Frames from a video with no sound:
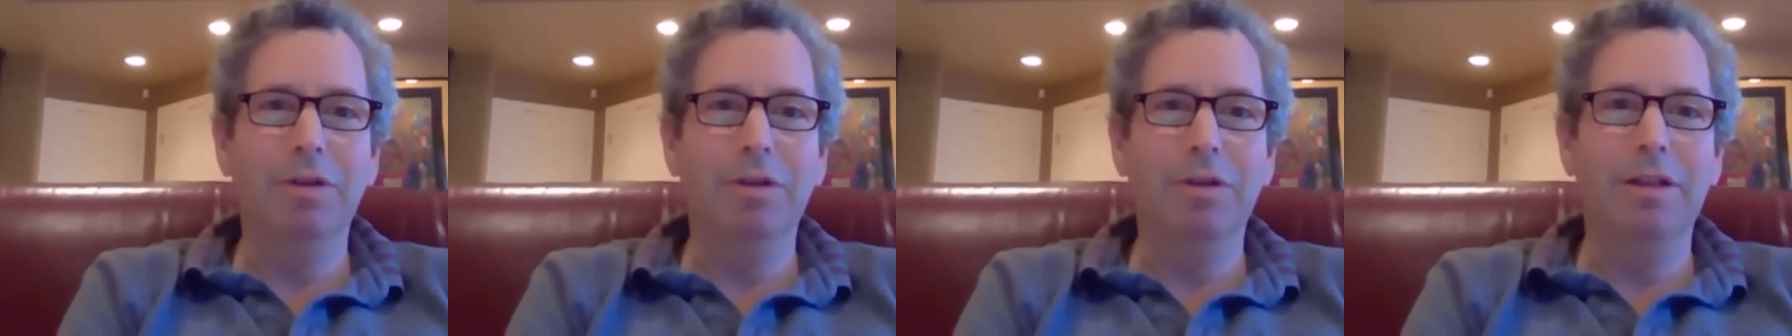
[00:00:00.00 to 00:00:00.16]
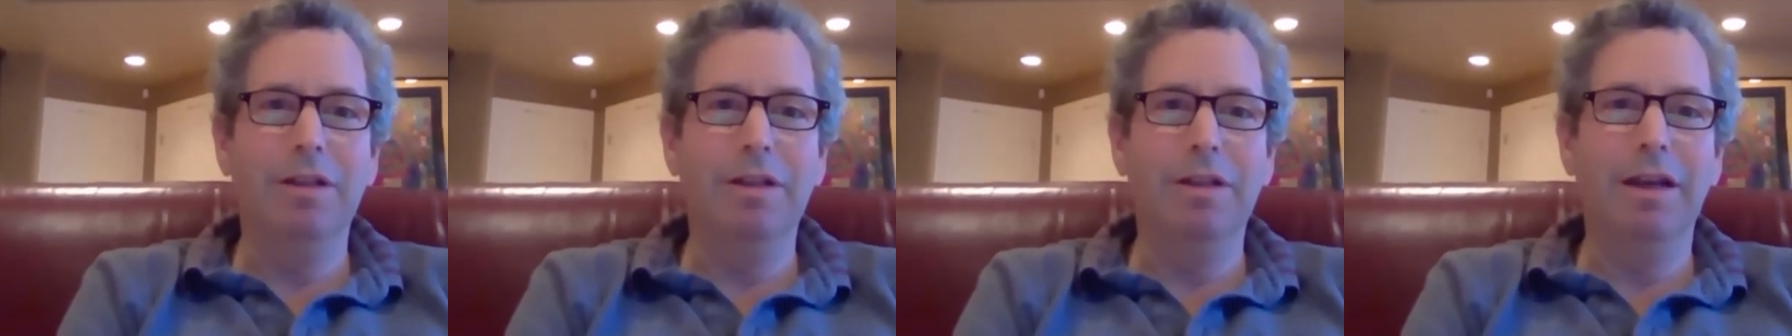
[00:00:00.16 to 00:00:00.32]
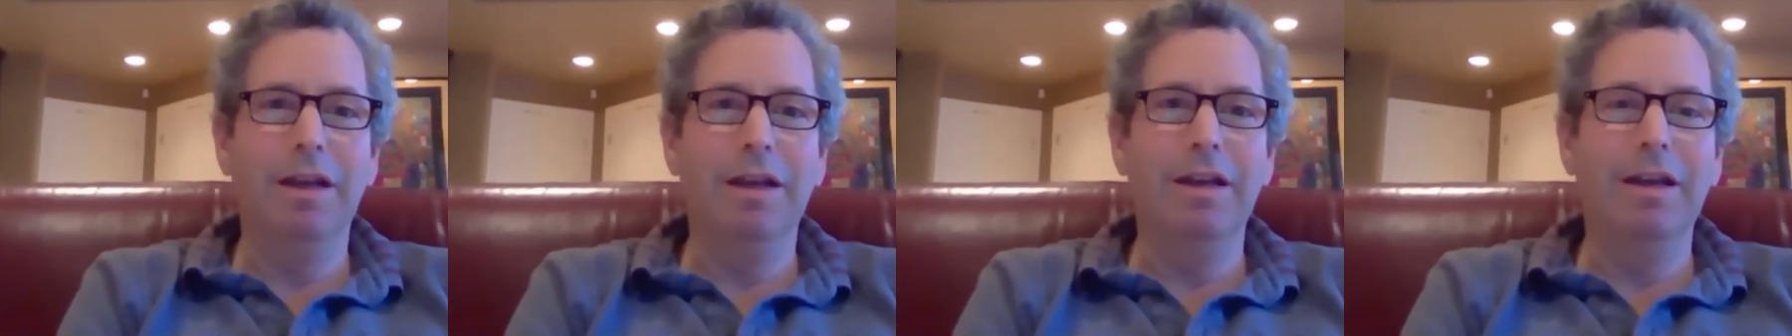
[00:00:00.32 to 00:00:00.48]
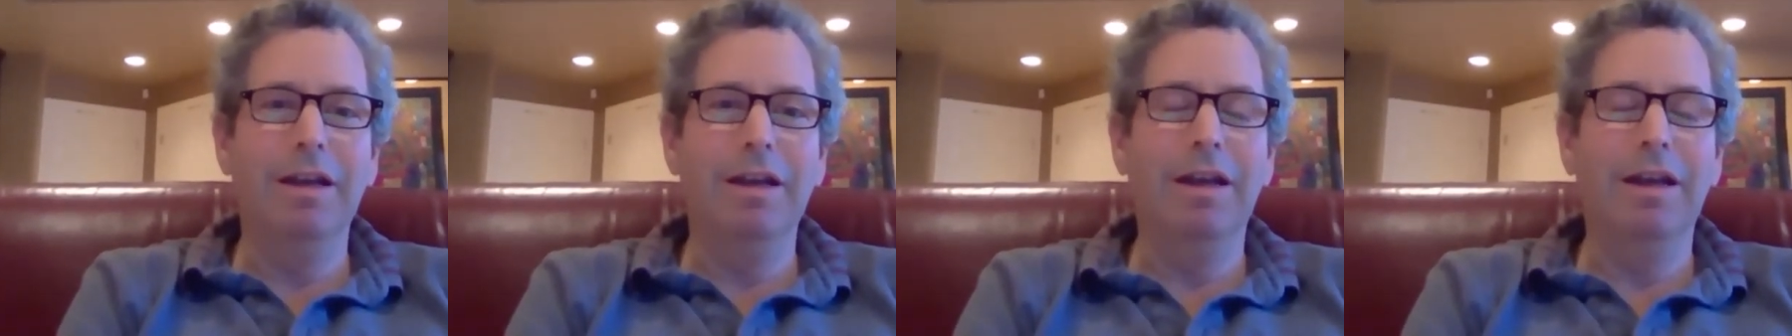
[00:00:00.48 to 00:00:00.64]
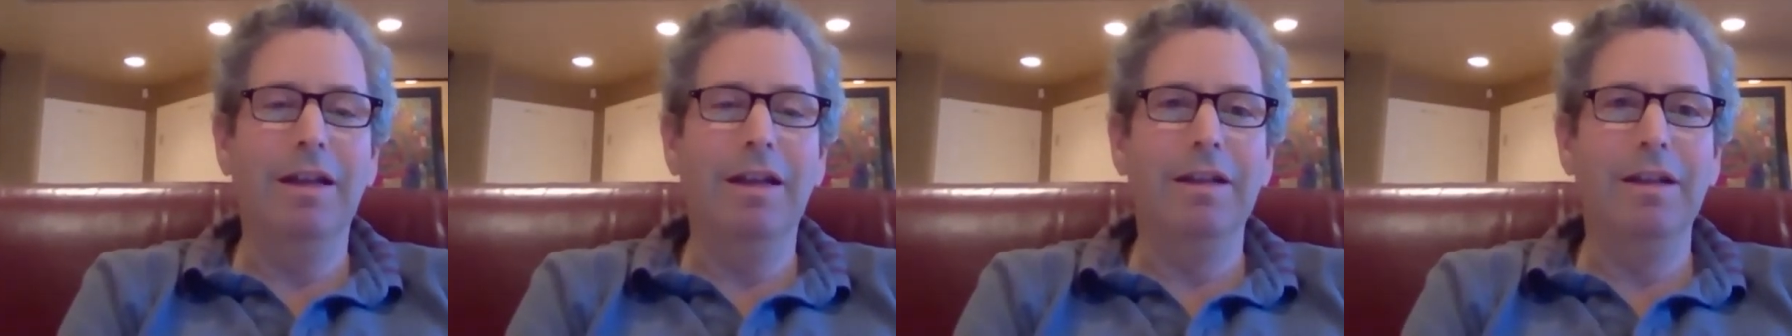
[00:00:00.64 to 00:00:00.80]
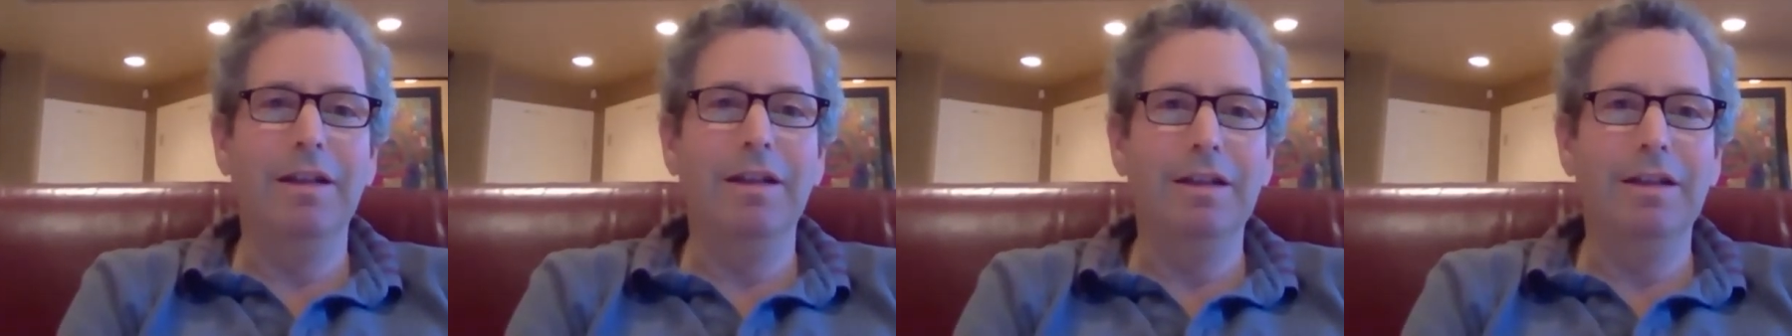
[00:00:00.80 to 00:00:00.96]
with
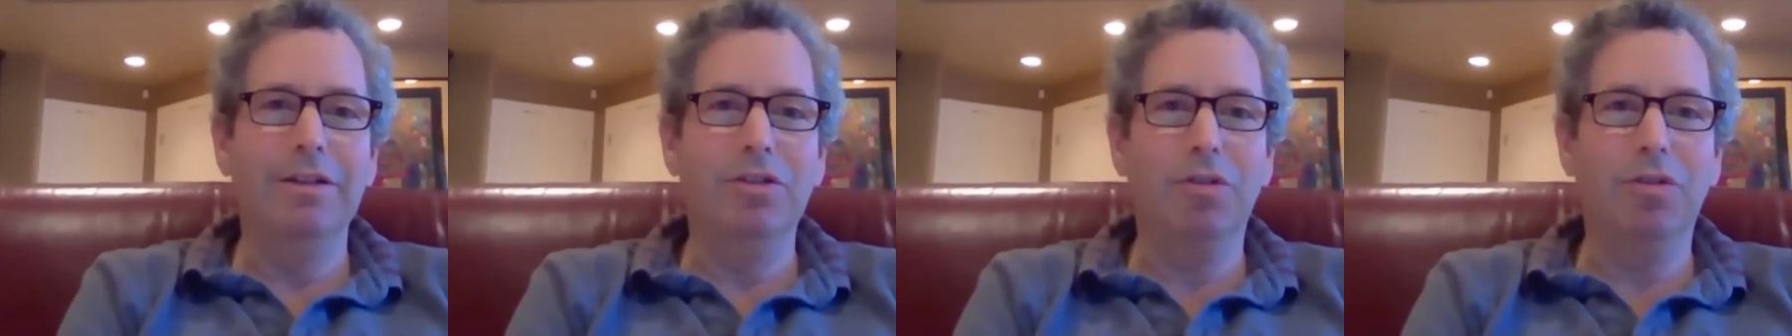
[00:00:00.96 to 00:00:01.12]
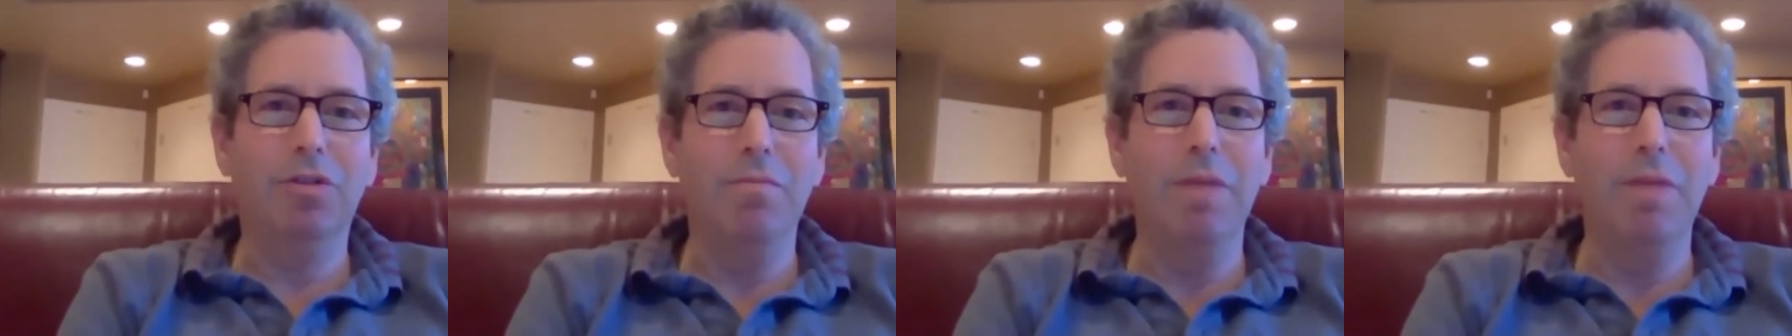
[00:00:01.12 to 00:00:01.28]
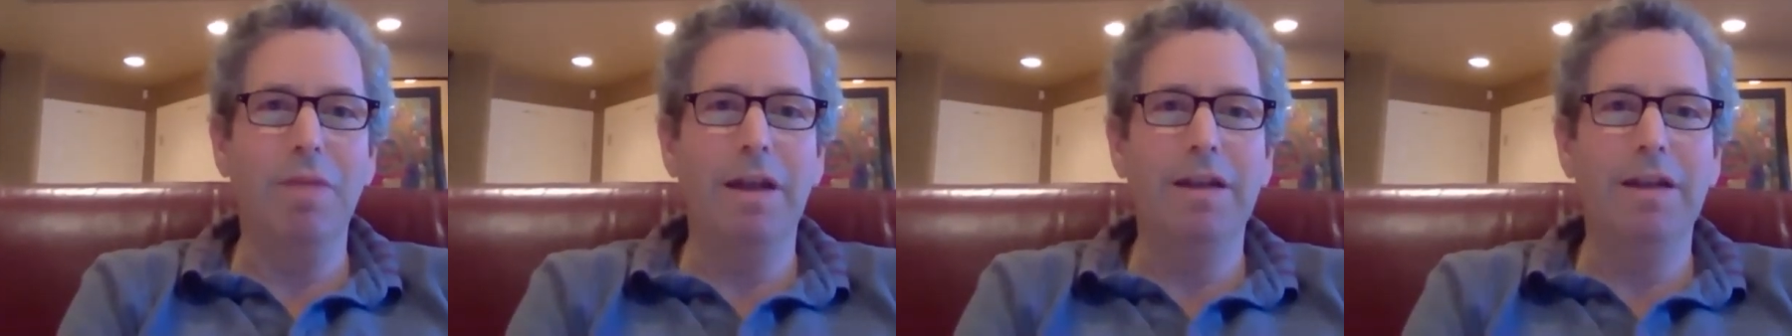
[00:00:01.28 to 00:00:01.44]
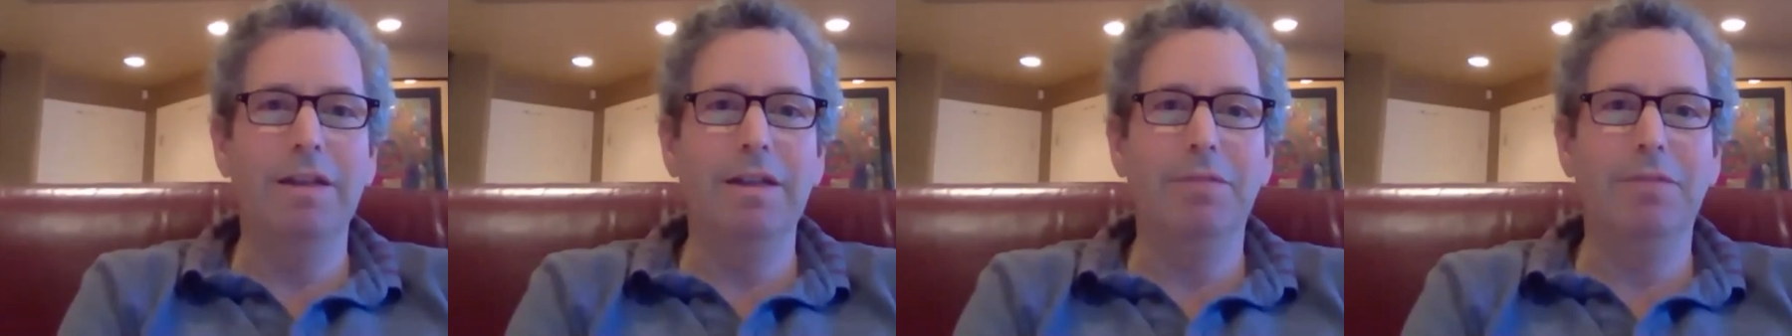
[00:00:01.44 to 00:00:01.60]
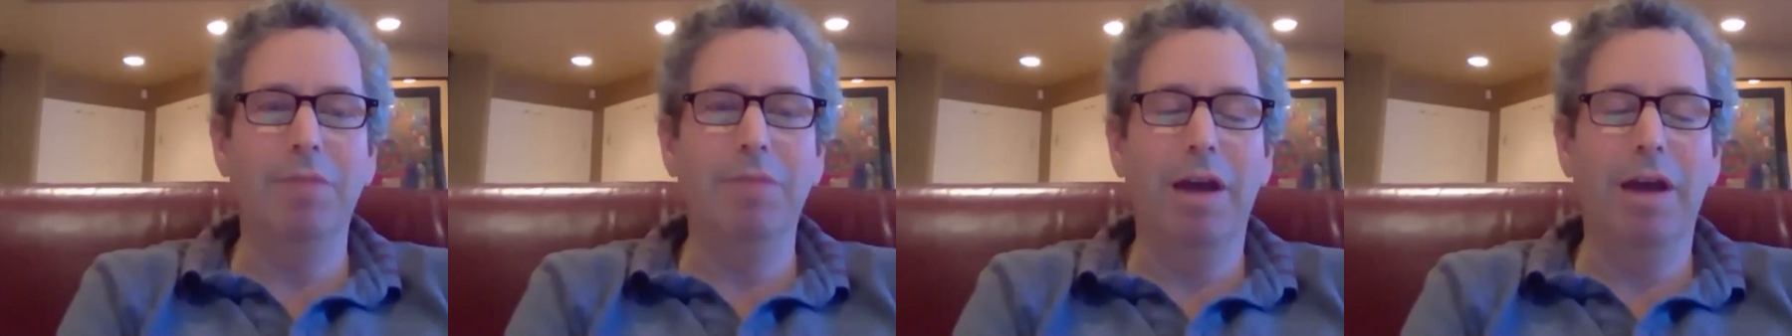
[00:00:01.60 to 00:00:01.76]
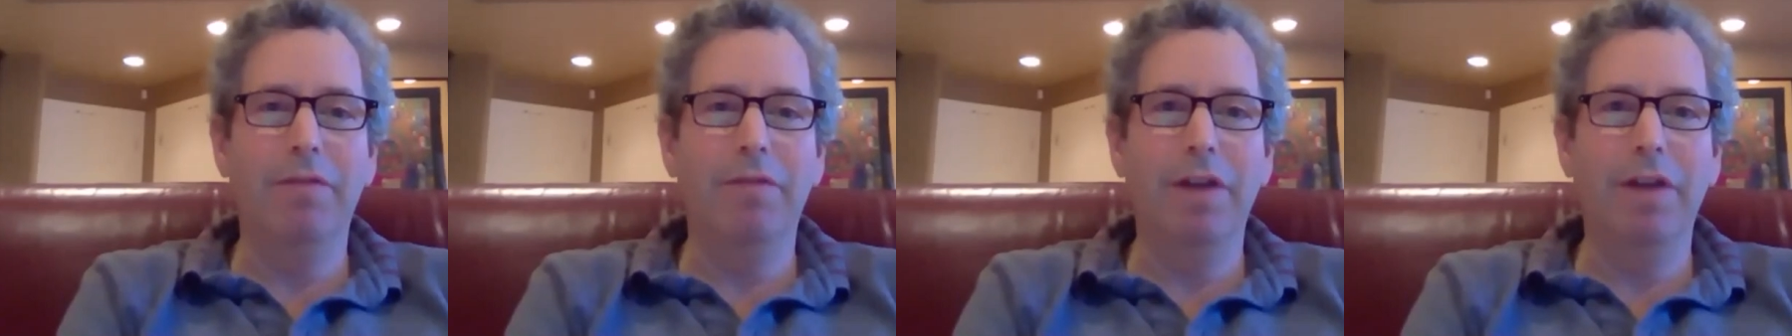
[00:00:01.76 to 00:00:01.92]
a tremendous
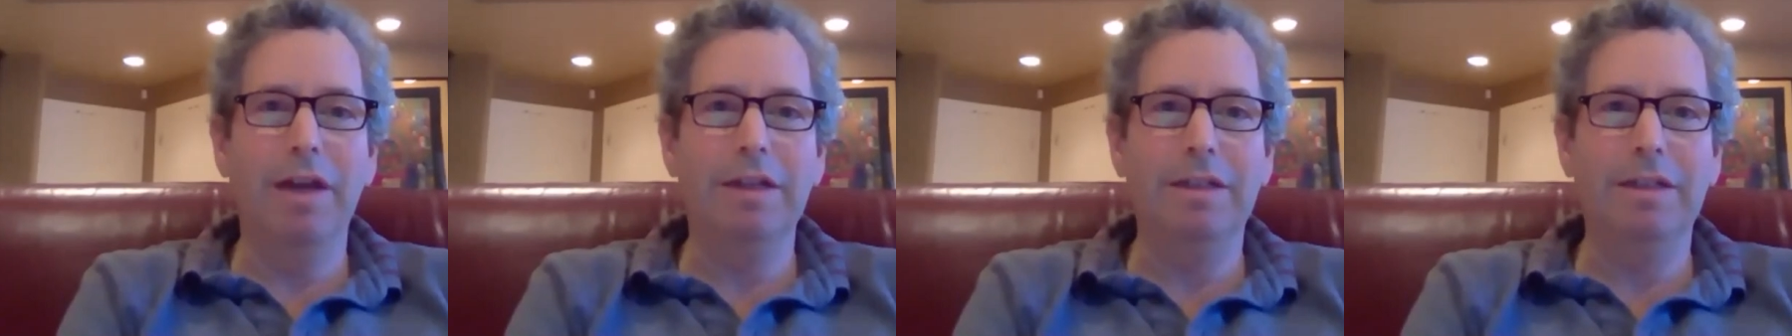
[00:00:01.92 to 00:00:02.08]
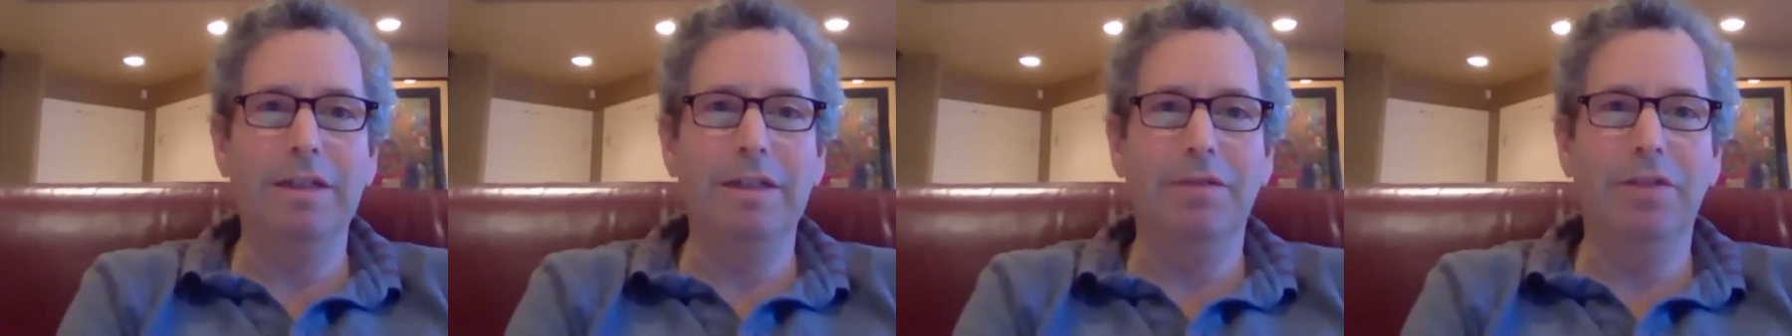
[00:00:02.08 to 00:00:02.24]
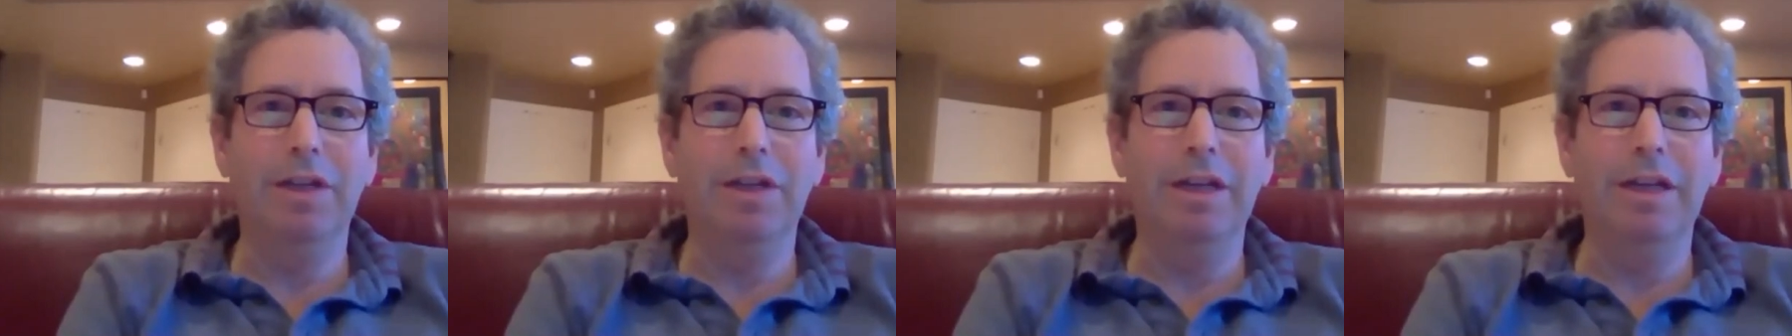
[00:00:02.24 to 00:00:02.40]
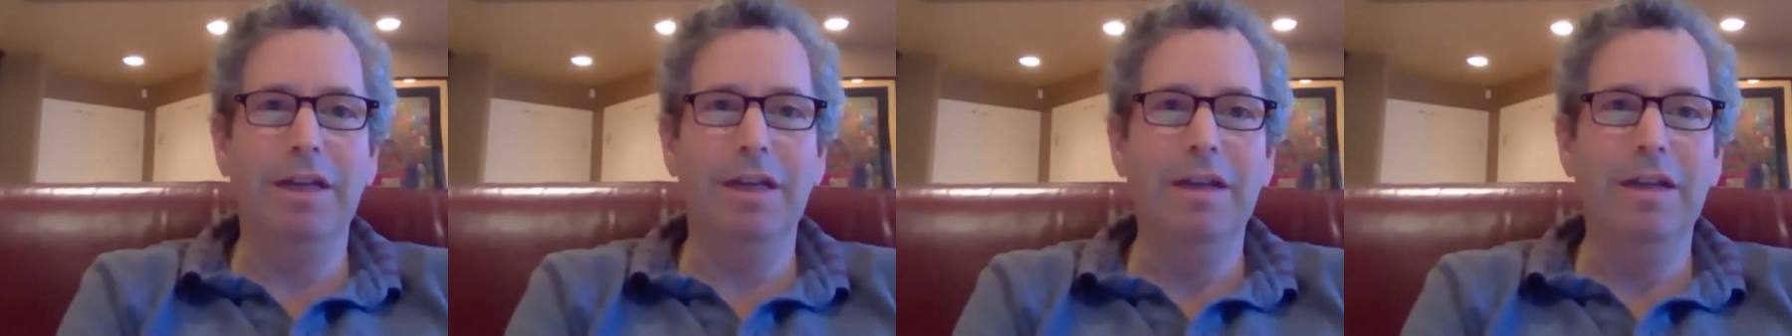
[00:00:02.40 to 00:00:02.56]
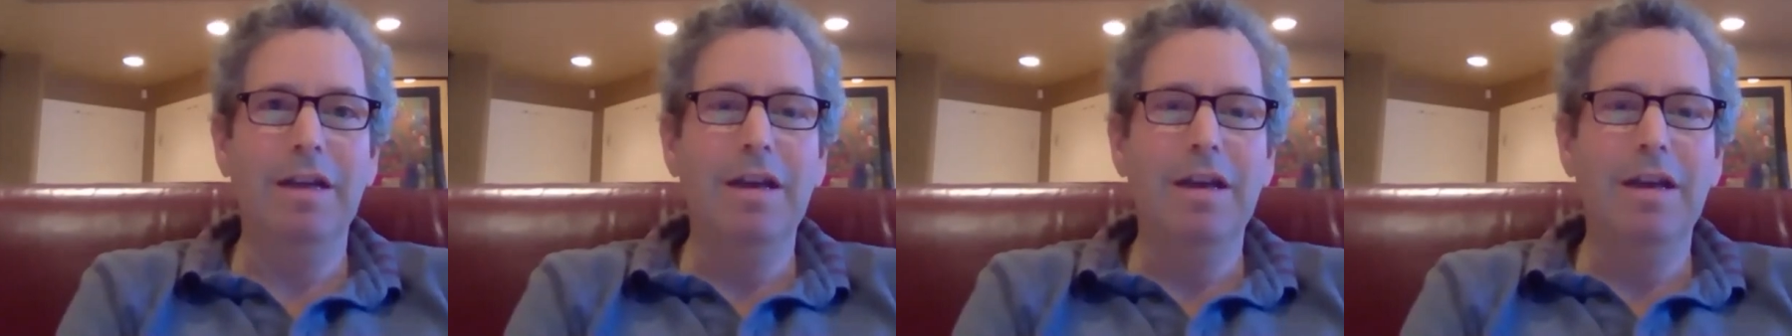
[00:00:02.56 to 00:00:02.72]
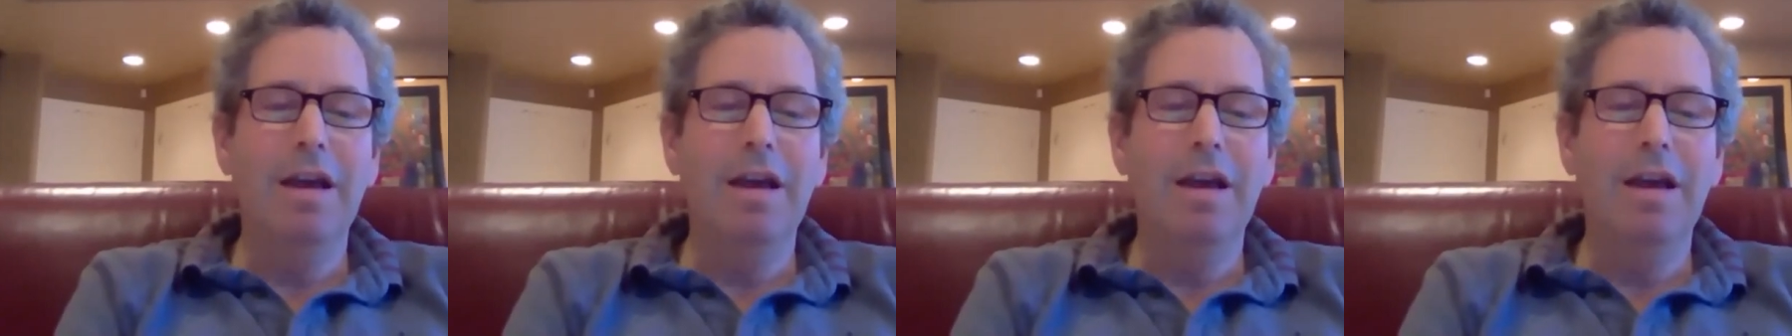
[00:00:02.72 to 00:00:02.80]
amount of activity.